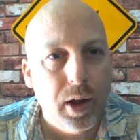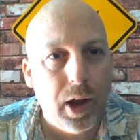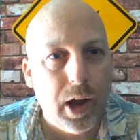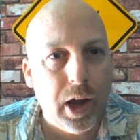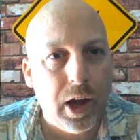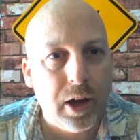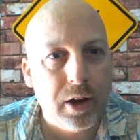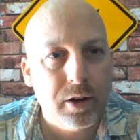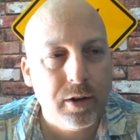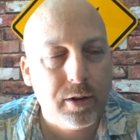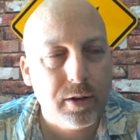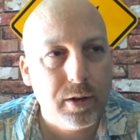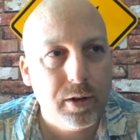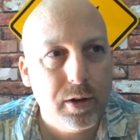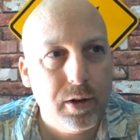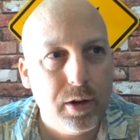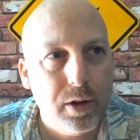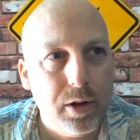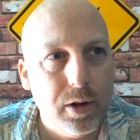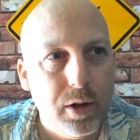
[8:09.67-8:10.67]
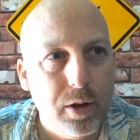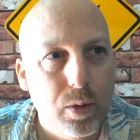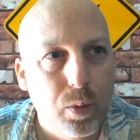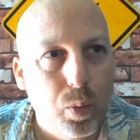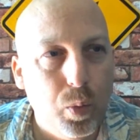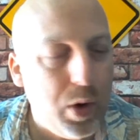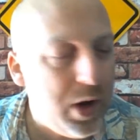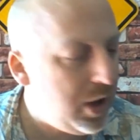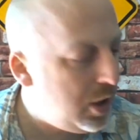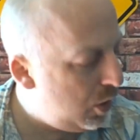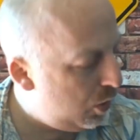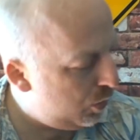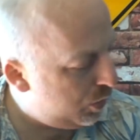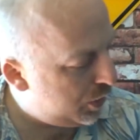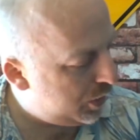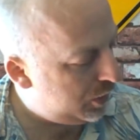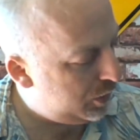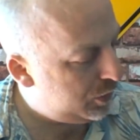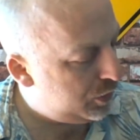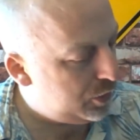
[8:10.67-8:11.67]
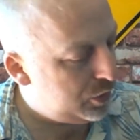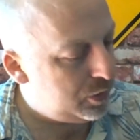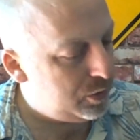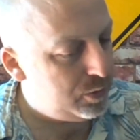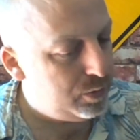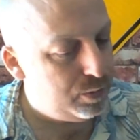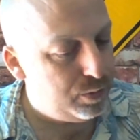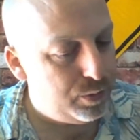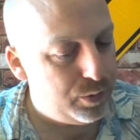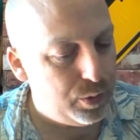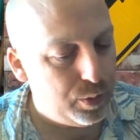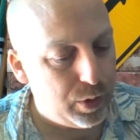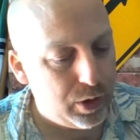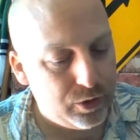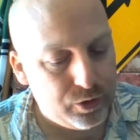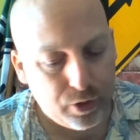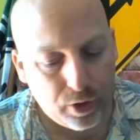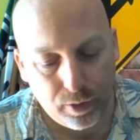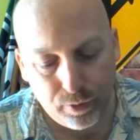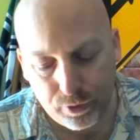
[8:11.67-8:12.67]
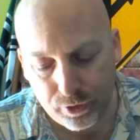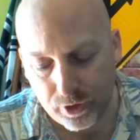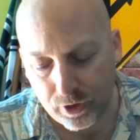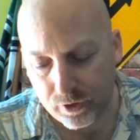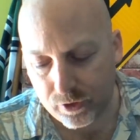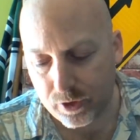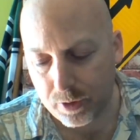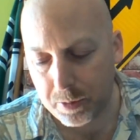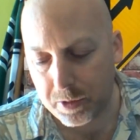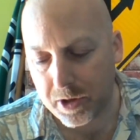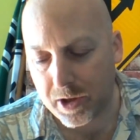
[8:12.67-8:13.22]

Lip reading: And we know that the reserve system in